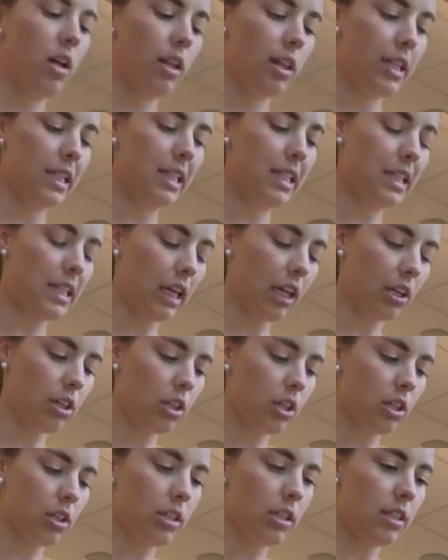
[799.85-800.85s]
the
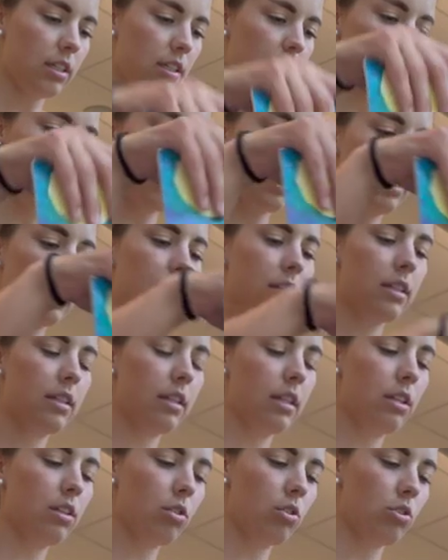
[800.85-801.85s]
standards in science
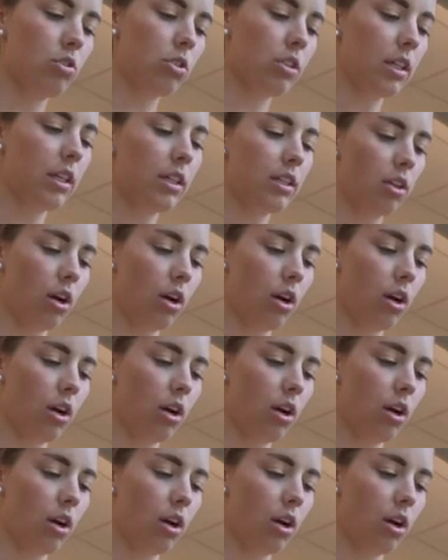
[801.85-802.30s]
and social studies